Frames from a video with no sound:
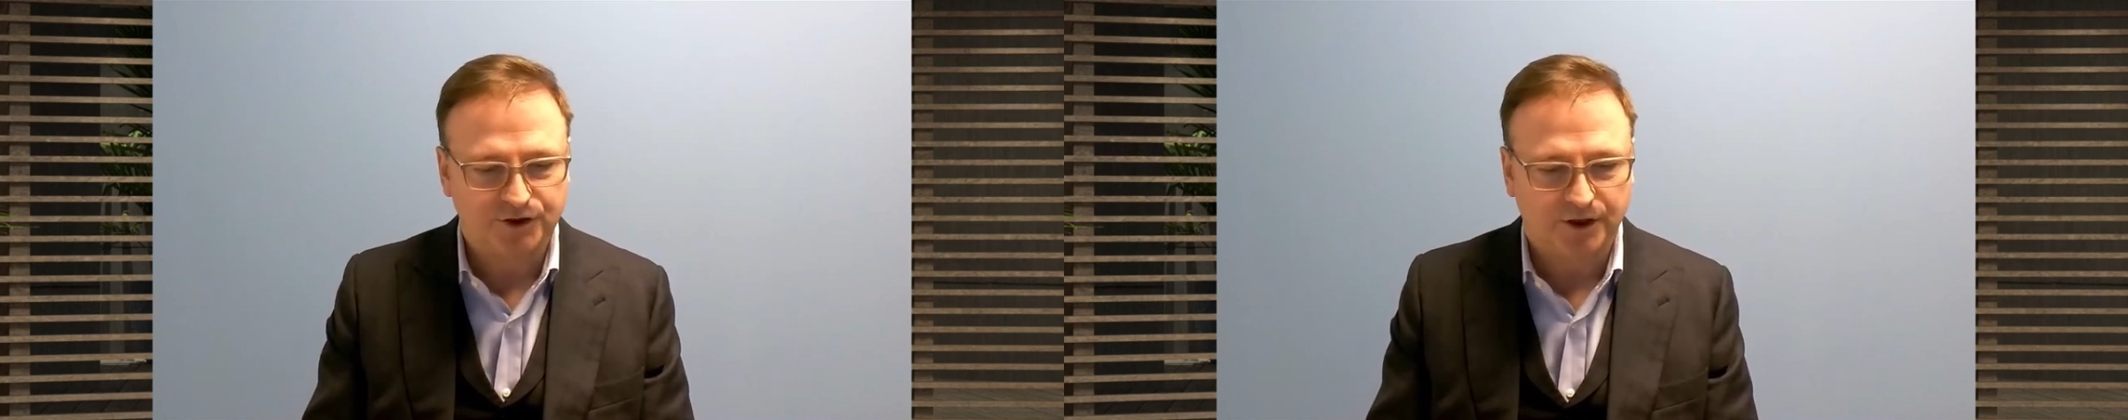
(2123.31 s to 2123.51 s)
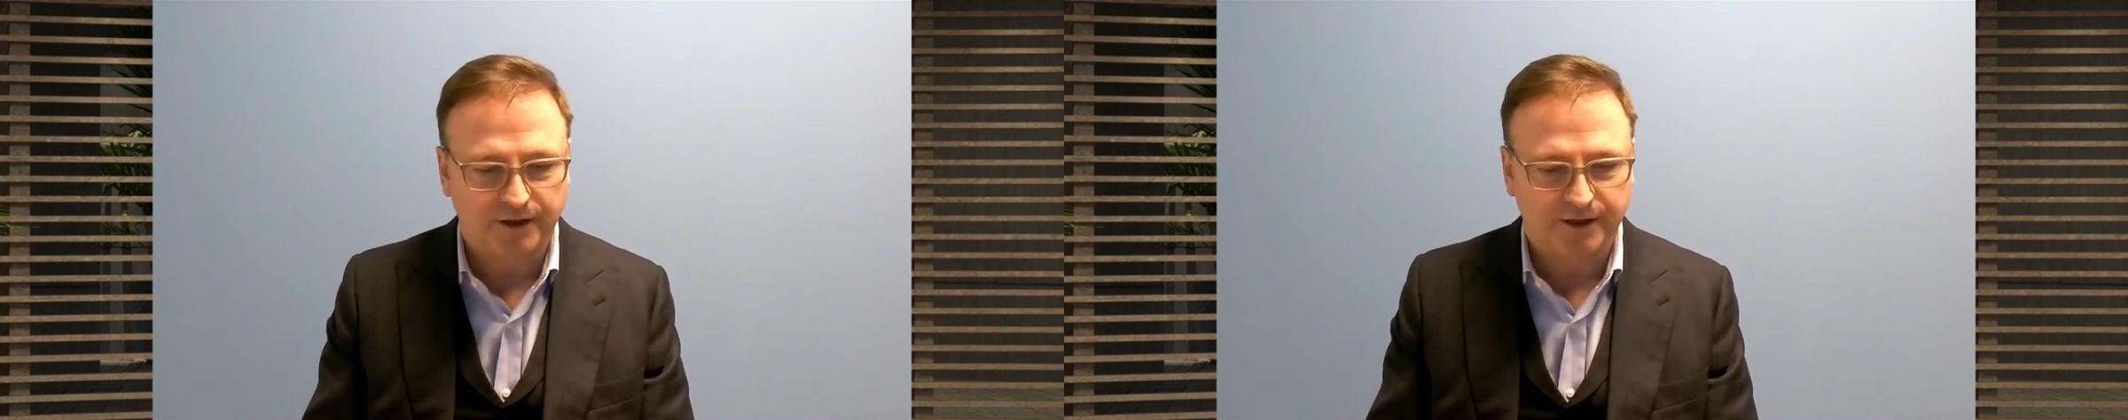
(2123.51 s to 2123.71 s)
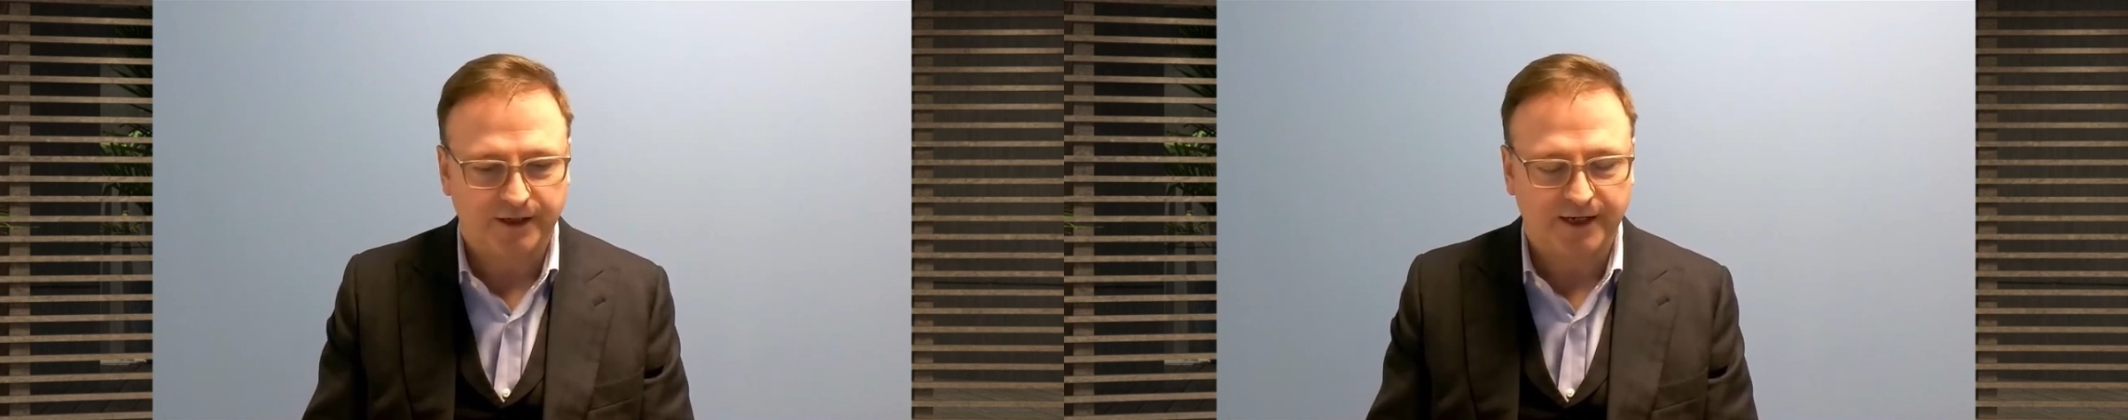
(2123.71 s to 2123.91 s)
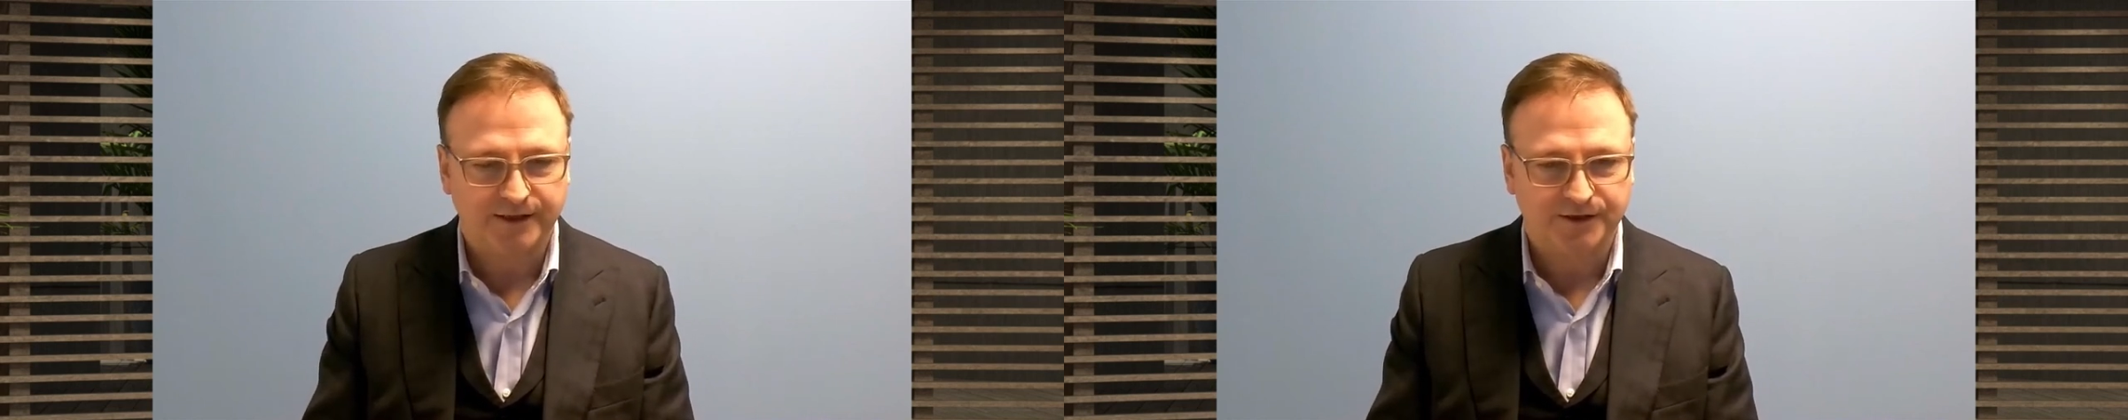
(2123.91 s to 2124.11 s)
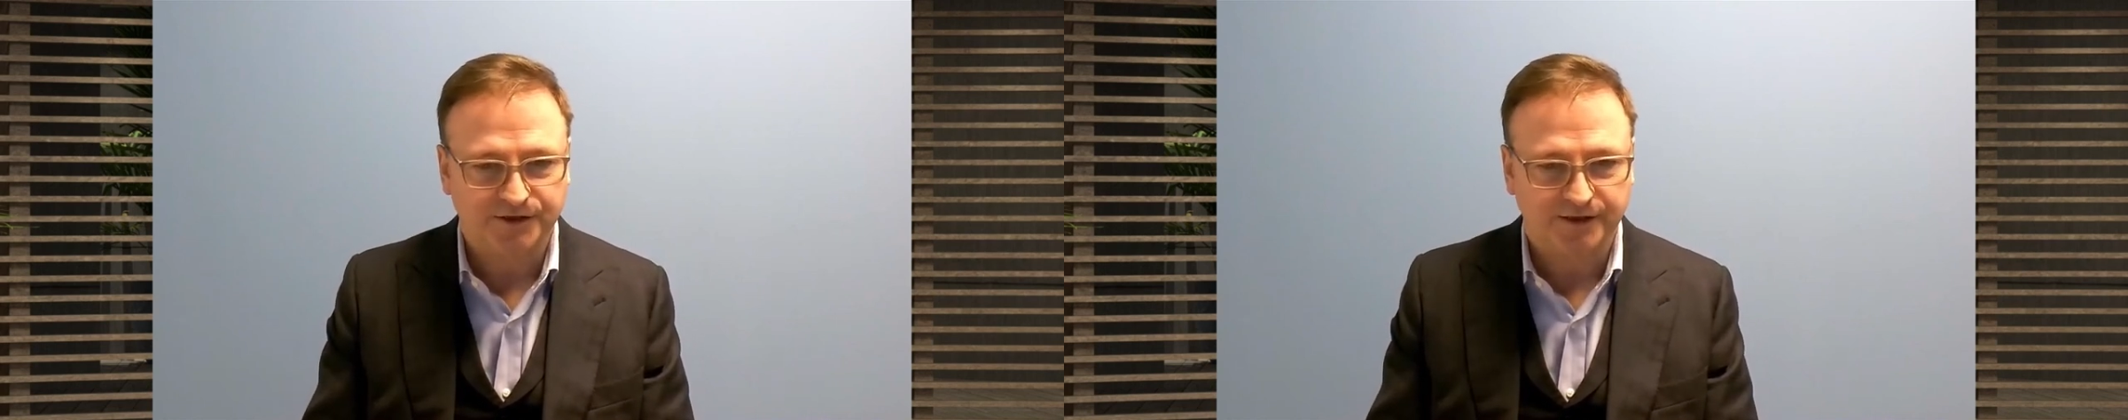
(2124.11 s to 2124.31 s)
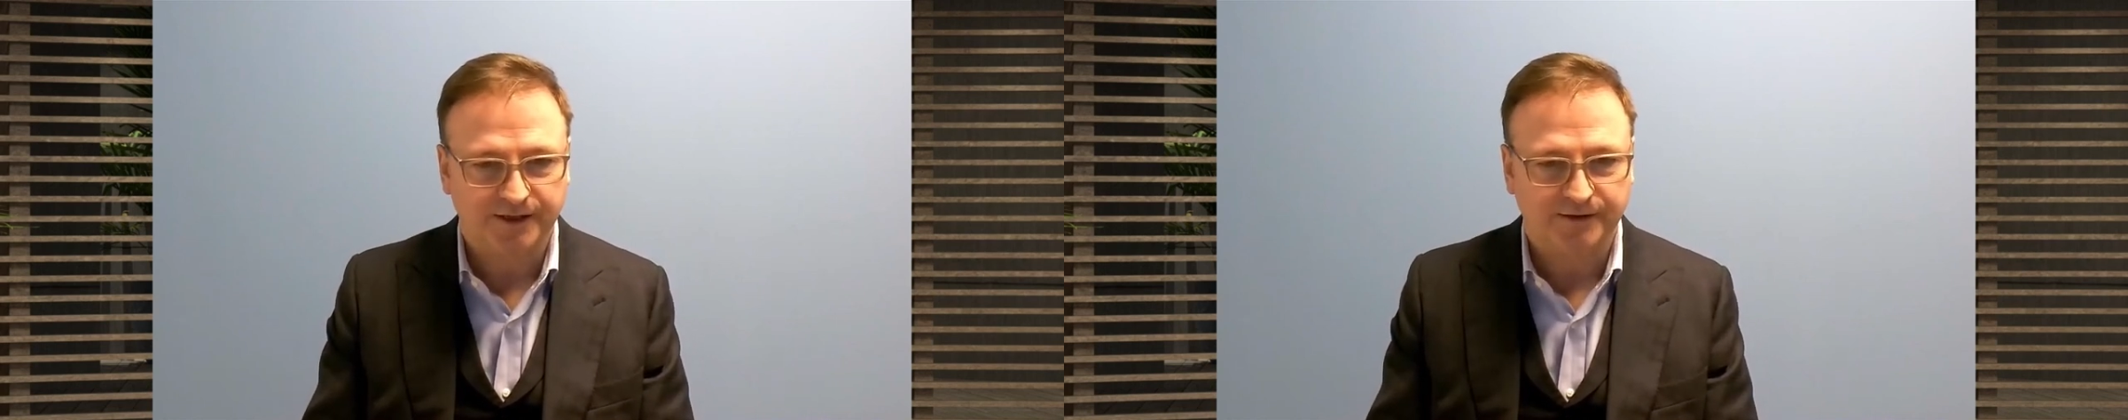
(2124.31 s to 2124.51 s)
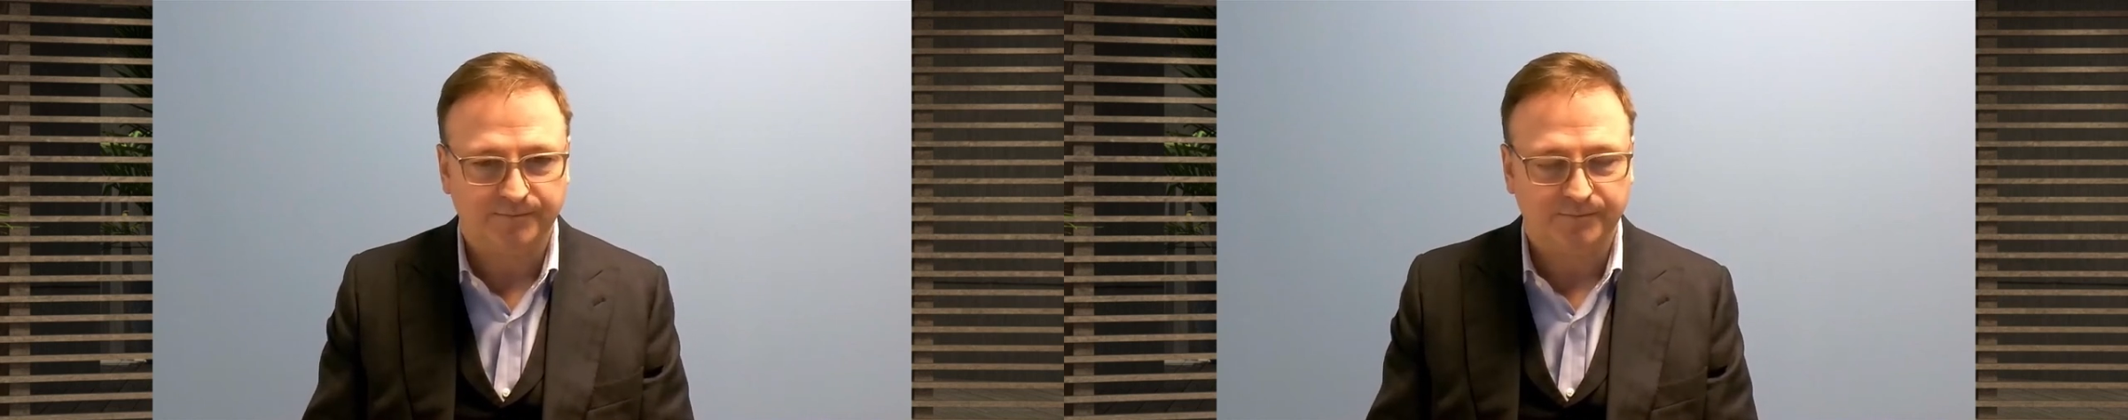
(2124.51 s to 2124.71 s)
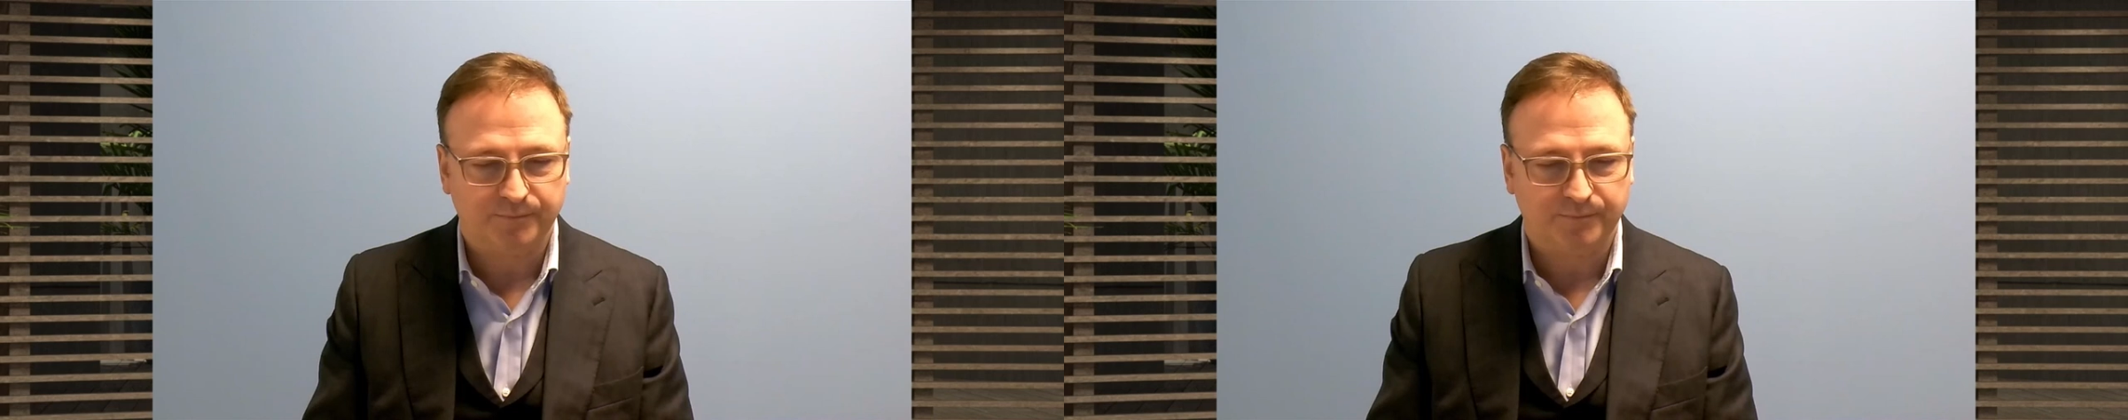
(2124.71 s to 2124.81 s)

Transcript: China and certainly